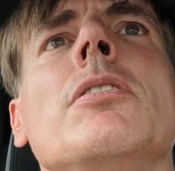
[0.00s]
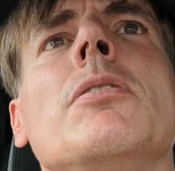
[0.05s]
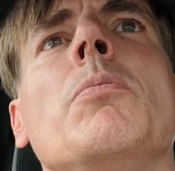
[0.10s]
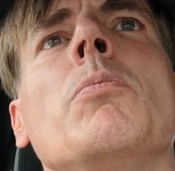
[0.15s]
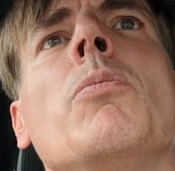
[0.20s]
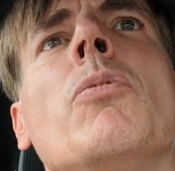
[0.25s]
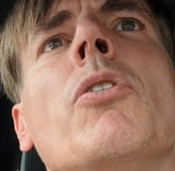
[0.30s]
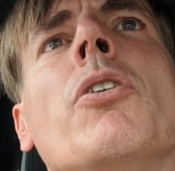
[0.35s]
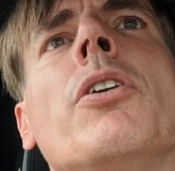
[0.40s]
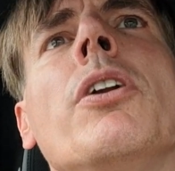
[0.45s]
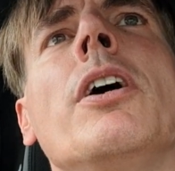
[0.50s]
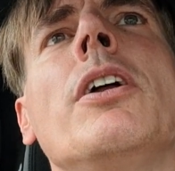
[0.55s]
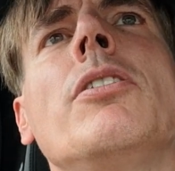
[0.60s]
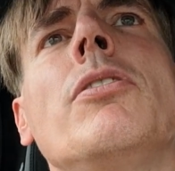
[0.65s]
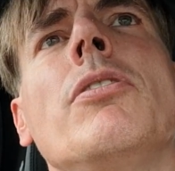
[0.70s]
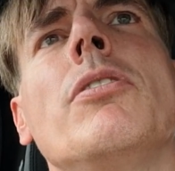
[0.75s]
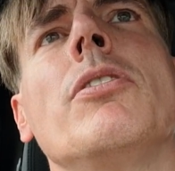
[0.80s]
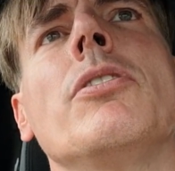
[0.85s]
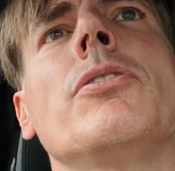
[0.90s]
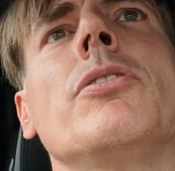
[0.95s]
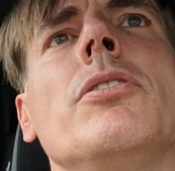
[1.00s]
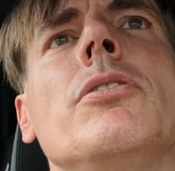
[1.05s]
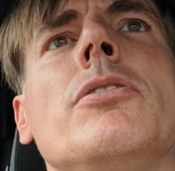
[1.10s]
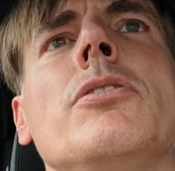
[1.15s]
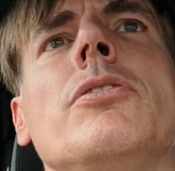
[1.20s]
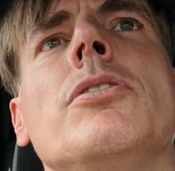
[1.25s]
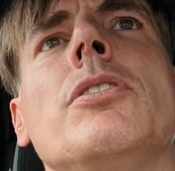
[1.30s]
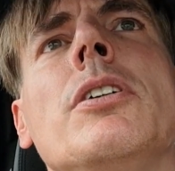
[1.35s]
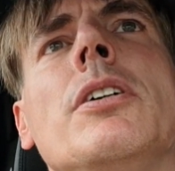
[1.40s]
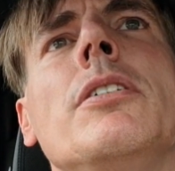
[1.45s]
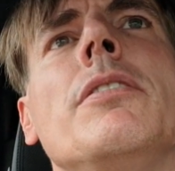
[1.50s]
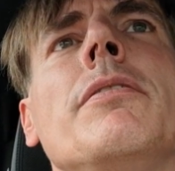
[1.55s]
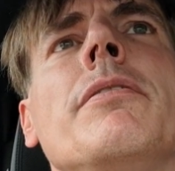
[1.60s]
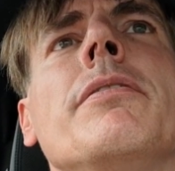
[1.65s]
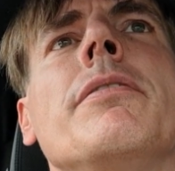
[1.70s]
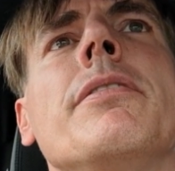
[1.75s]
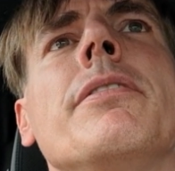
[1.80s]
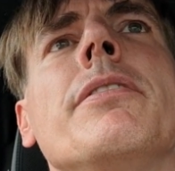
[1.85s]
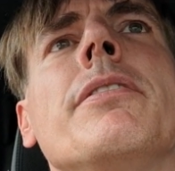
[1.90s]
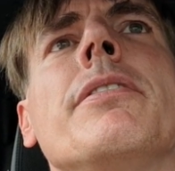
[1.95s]
more natural, so to say.
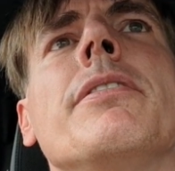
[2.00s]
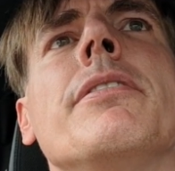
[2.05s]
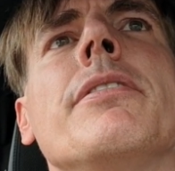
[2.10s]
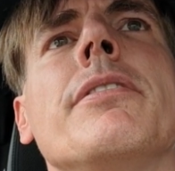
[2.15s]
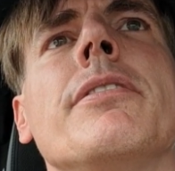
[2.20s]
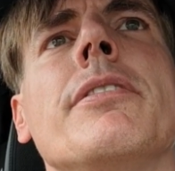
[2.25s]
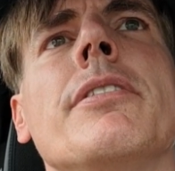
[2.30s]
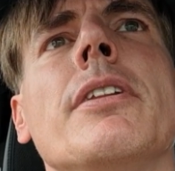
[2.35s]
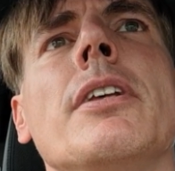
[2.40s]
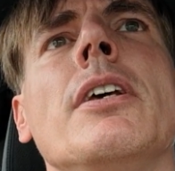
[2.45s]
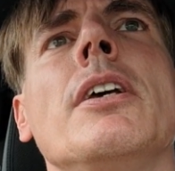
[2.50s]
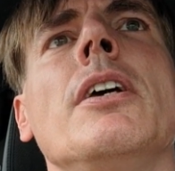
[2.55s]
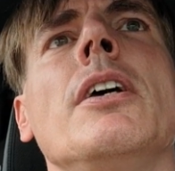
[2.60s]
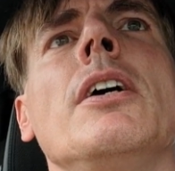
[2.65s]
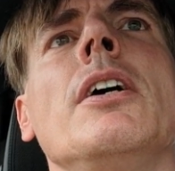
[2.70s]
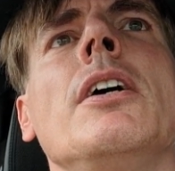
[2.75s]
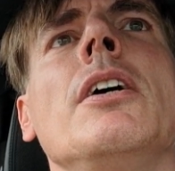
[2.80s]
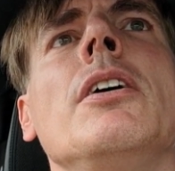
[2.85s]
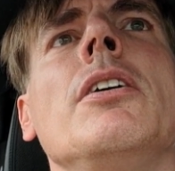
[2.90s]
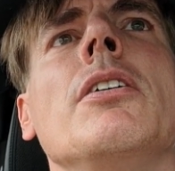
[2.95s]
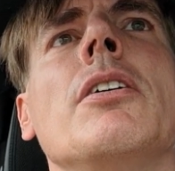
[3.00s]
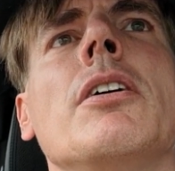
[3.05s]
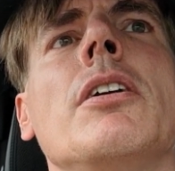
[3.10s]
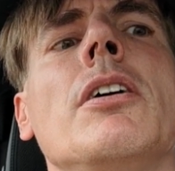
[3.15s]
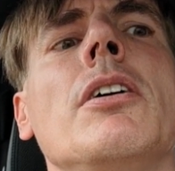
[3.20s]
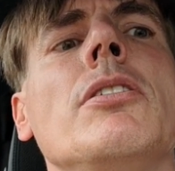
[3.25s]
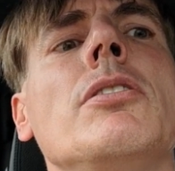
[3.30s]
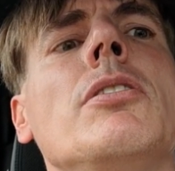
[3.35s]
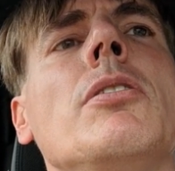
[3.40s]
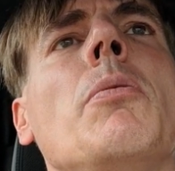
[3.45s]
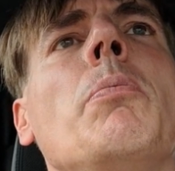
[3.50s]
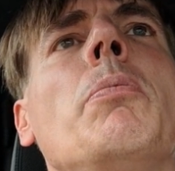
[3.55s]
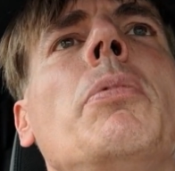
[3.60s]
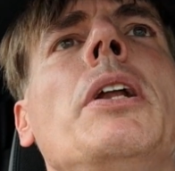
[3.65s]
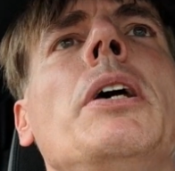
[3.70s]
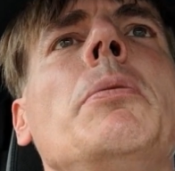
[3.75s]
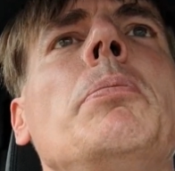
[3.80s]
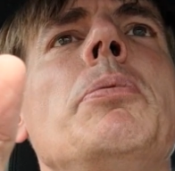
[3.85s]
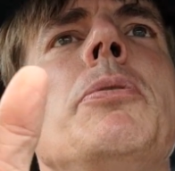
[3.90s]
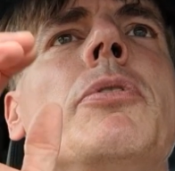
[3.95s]
You can also
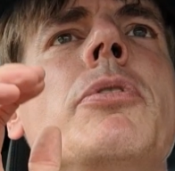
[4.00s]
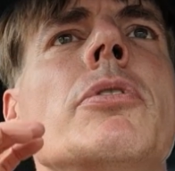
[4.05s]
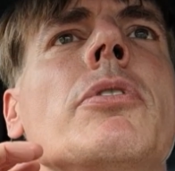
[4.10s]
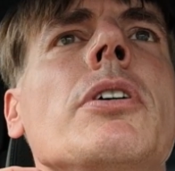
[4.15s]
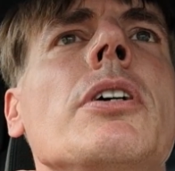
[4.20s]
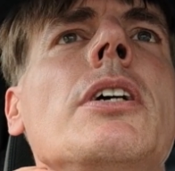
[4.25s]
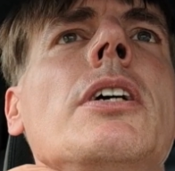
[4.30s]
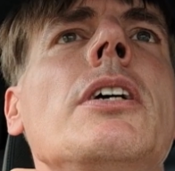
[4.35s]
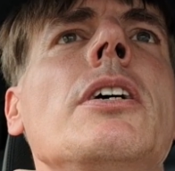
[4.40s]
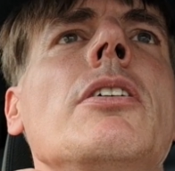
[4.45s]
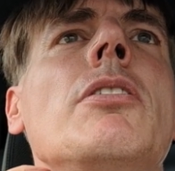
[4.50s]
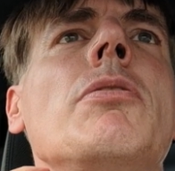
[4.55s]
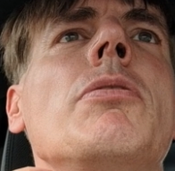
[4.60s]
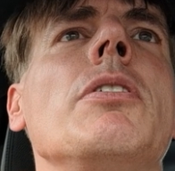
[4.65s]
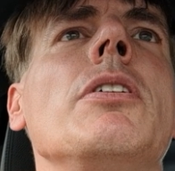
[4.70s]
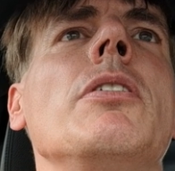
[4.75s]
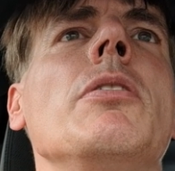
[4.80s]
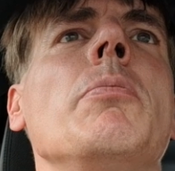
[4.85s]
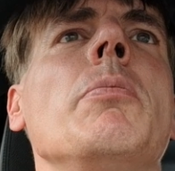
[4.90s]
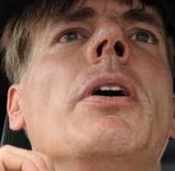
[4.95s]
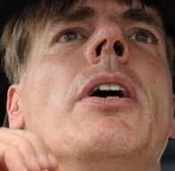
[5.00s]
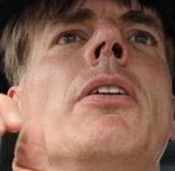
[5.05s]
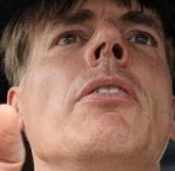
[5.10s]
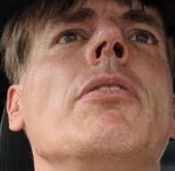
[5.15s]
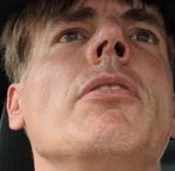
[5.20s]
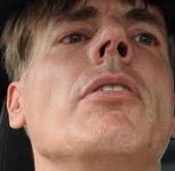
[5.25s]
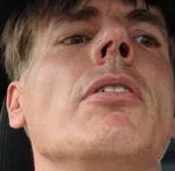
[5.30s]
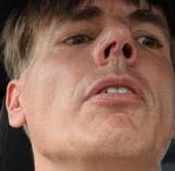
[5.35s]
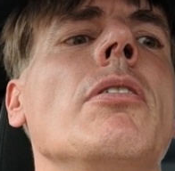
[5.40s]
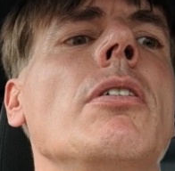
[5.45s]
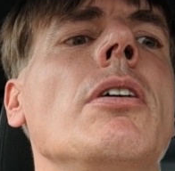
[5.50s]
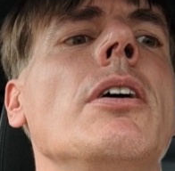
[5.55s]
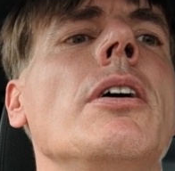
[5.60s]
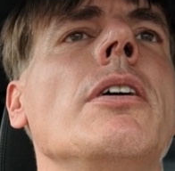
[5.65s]
blip to the gears with the manual